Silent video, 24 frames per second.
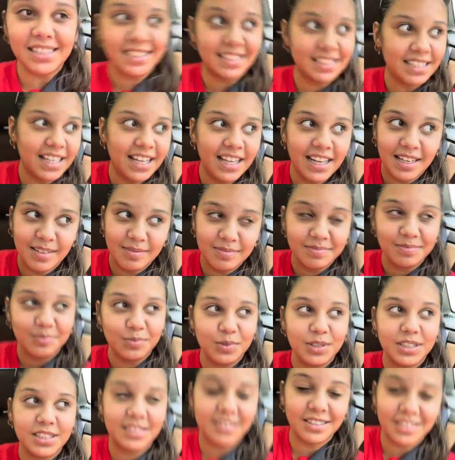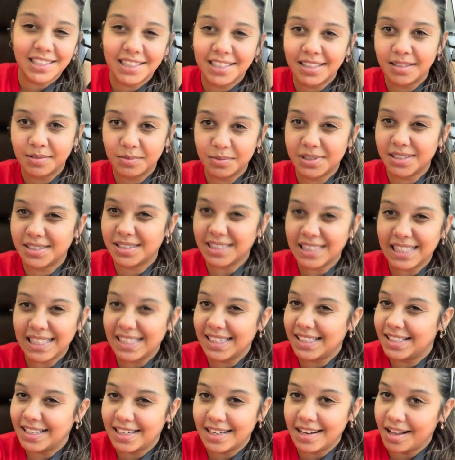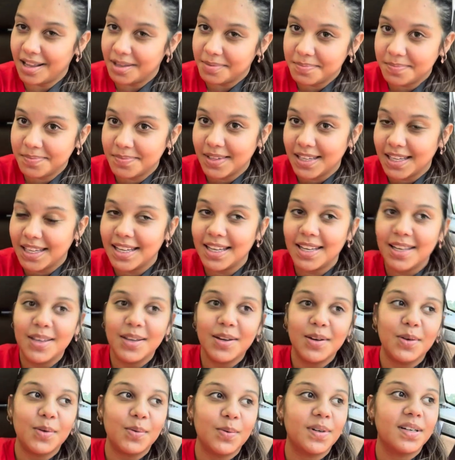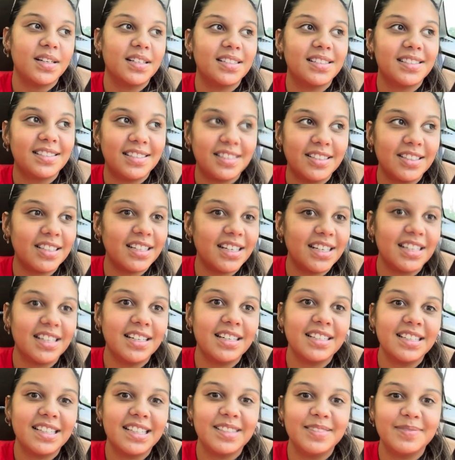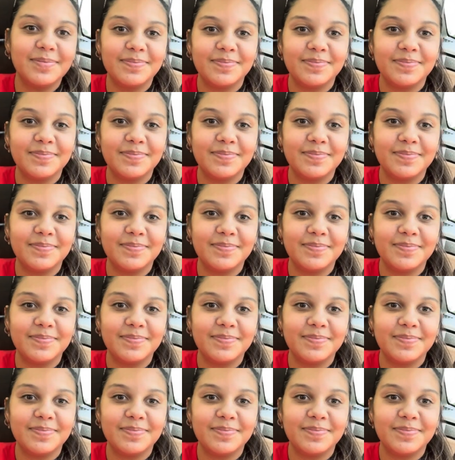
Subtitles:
slay. We're still gonna eat it up. We're still gonna